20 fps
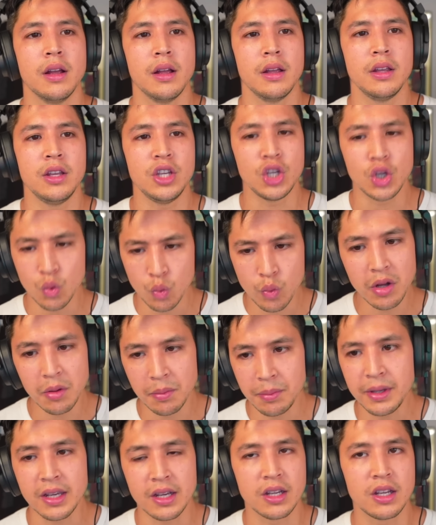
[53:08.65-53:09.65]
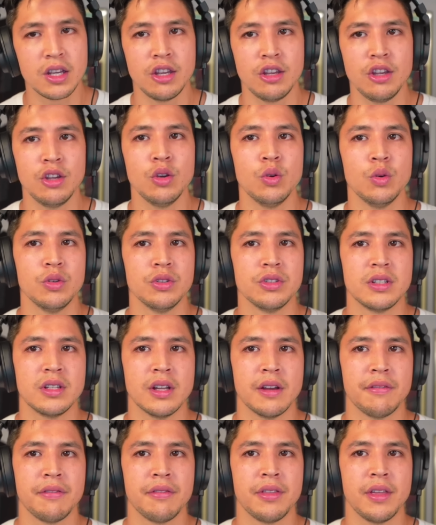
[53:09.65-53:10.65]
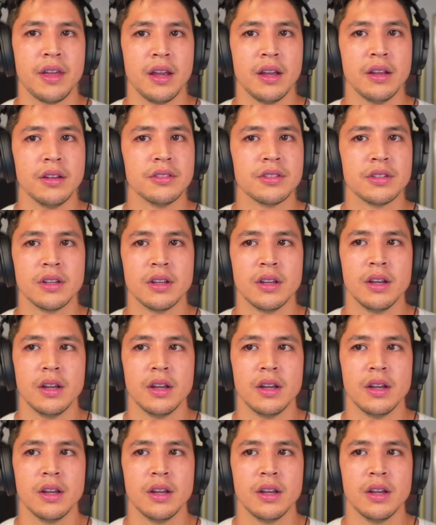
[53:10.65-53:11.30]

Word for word: you will be accused of things